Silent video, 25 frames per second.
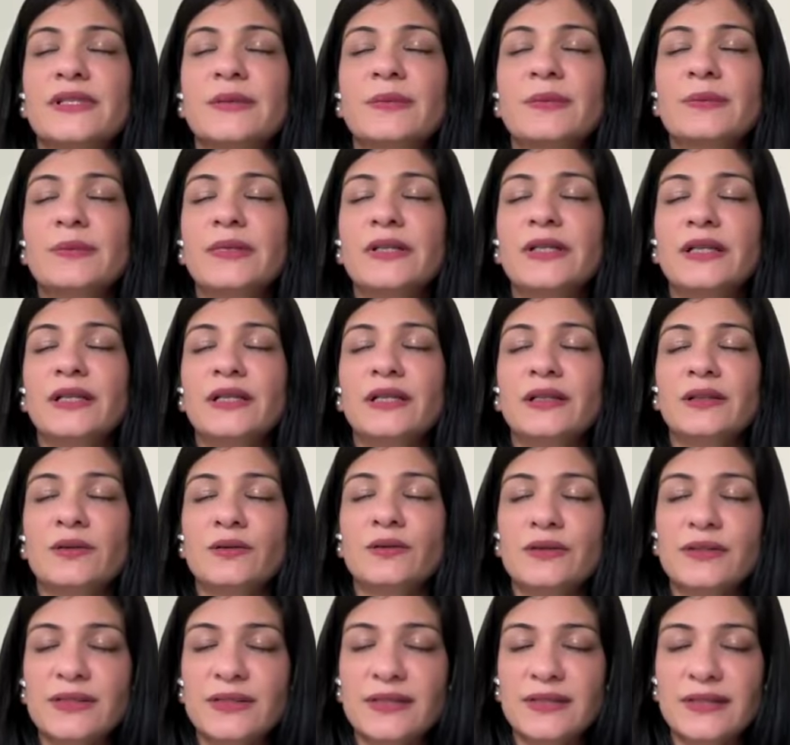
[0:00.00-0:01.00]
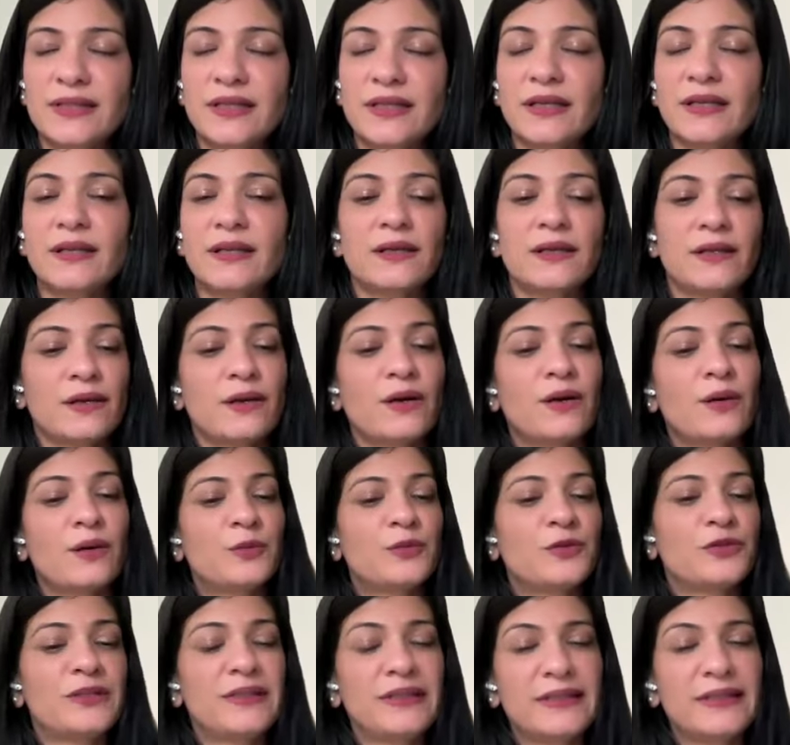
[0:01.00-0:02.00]
Simply noticing
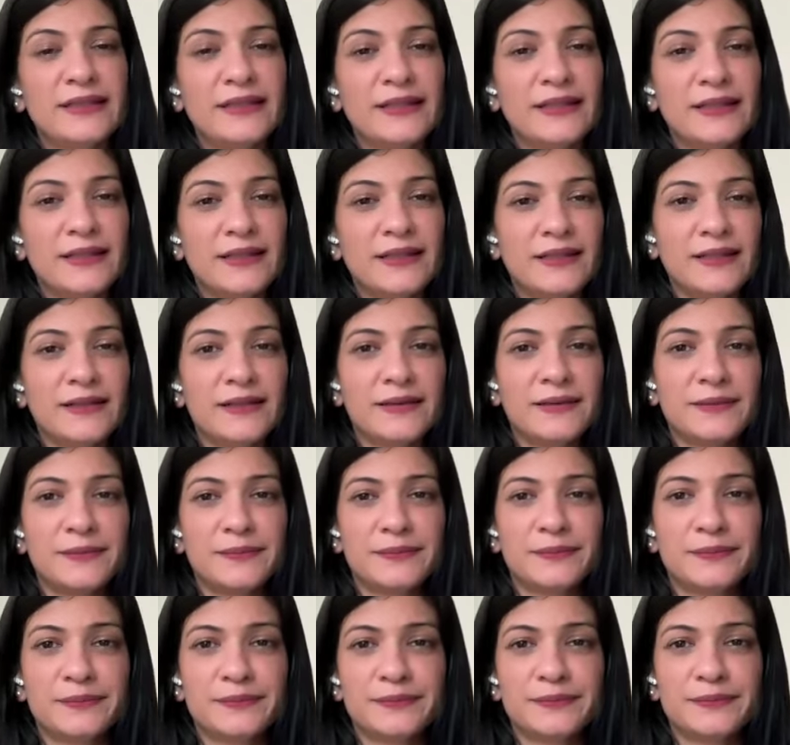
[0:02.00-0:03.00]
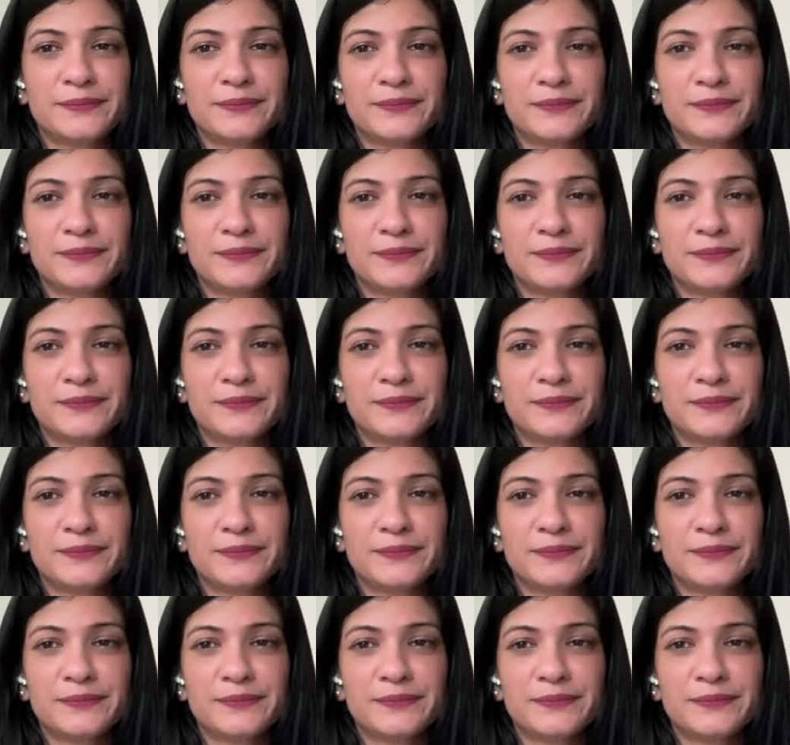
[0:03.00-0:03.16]
your breathing,